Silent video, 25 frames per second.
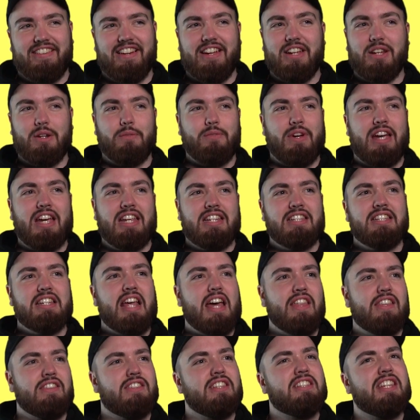are you gonna pay?
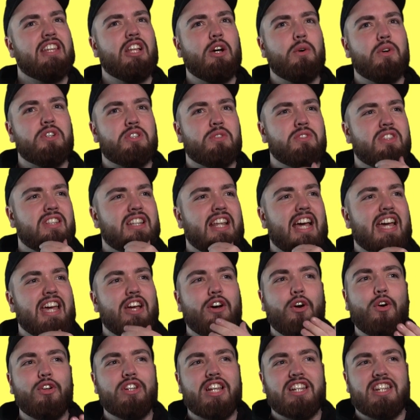The deal was something like,
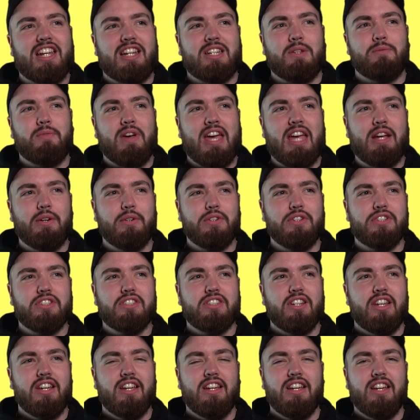all that you had to pay
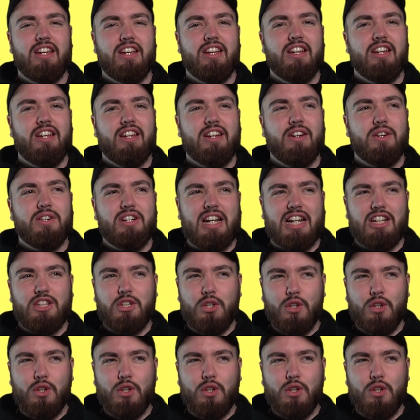was like